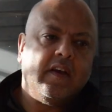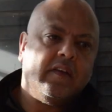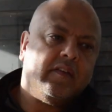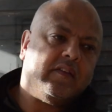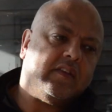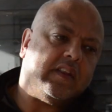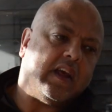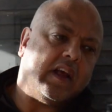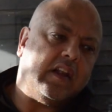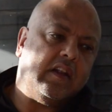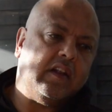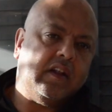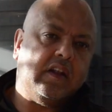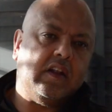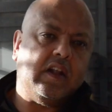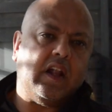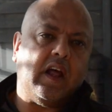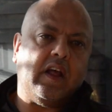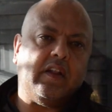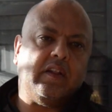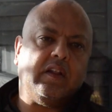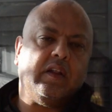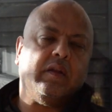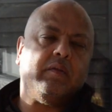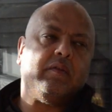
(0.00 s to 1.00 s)
then
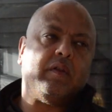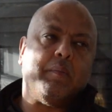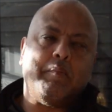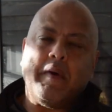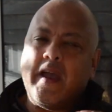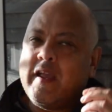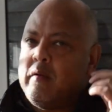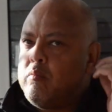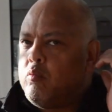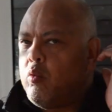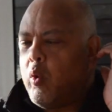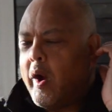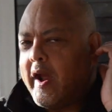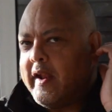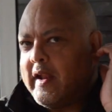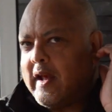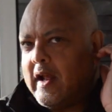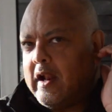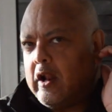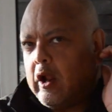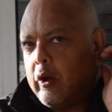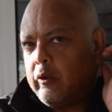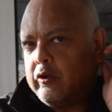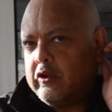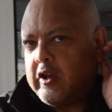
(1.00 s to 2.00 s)
the main way they
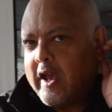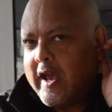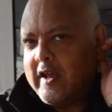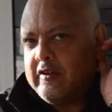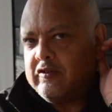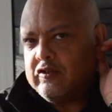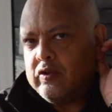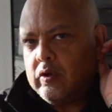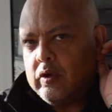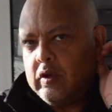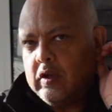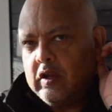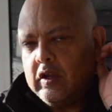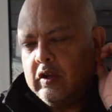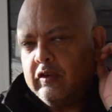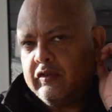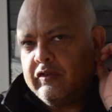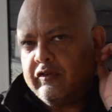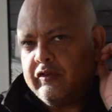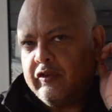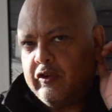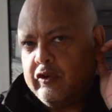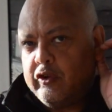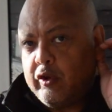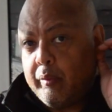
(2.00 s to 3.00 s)
locate you is
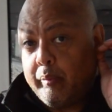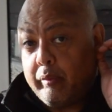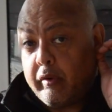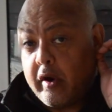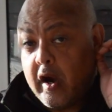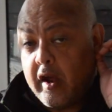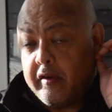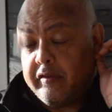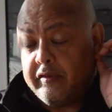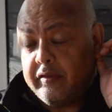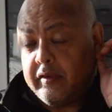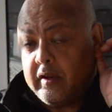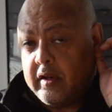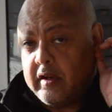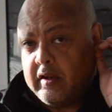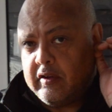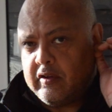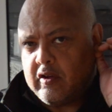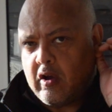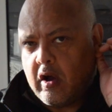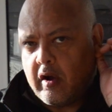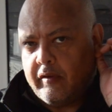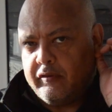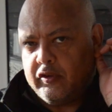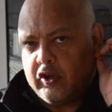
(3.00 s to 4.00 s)
through your breath and the
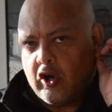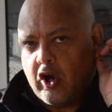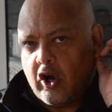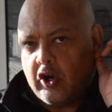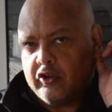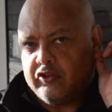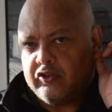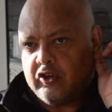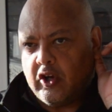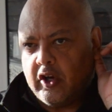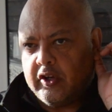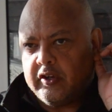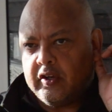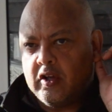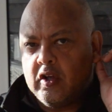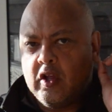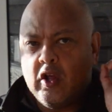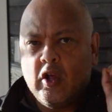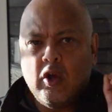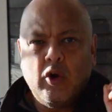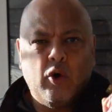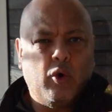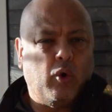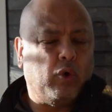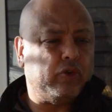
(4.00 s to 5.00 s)
carbon dioxide.
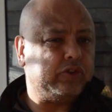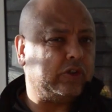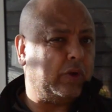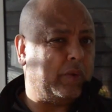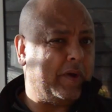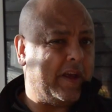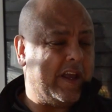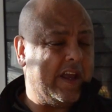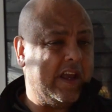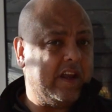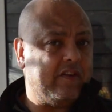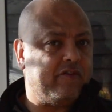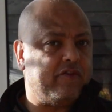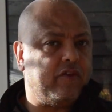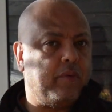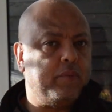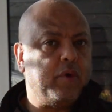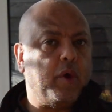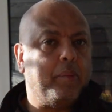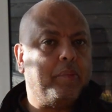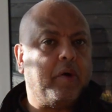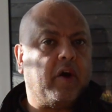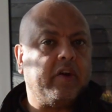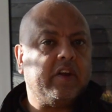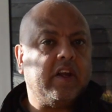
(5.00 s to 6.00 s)
Also heat from your
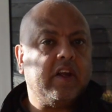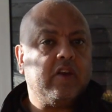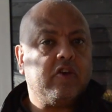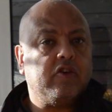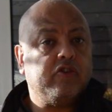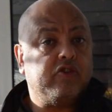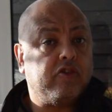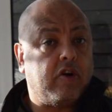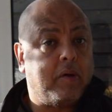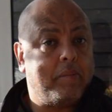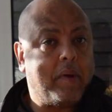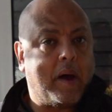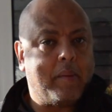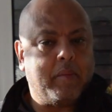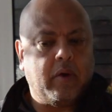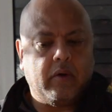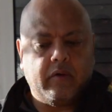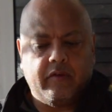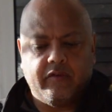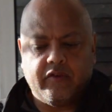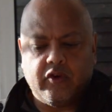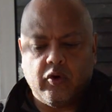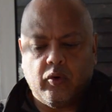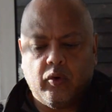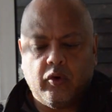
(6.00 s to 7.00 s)
body, because you're a mammal
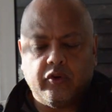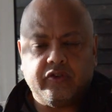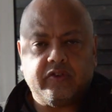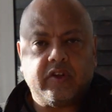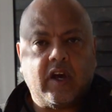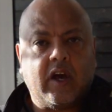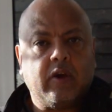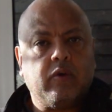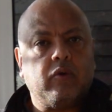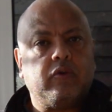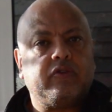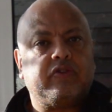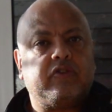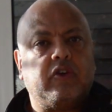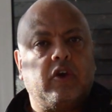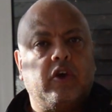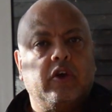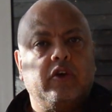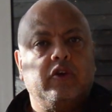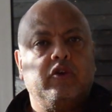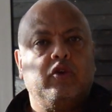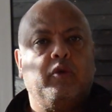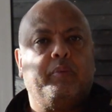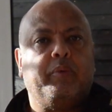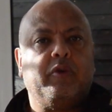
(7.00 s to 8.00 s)
of course, and also
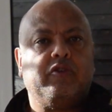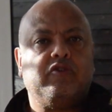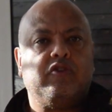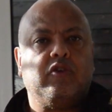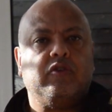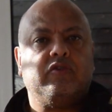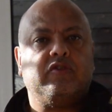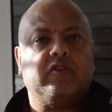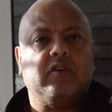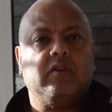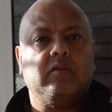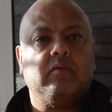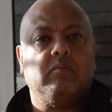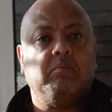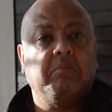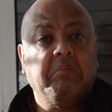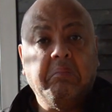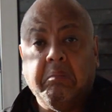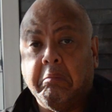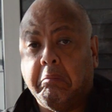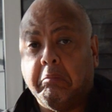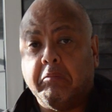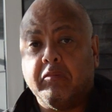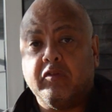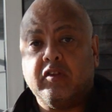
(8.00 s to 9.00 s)
you're producing
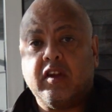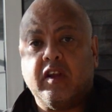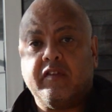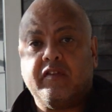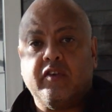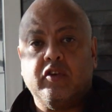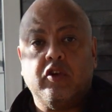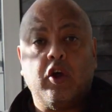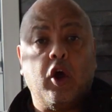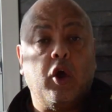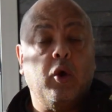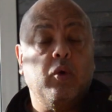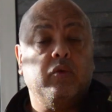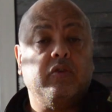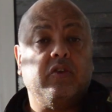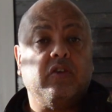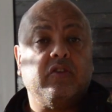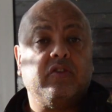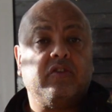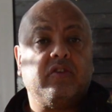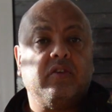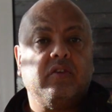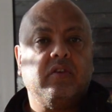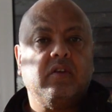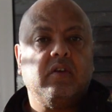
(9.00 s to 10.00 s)
different
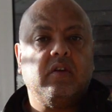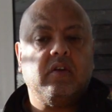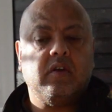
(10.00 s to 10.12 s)
odours.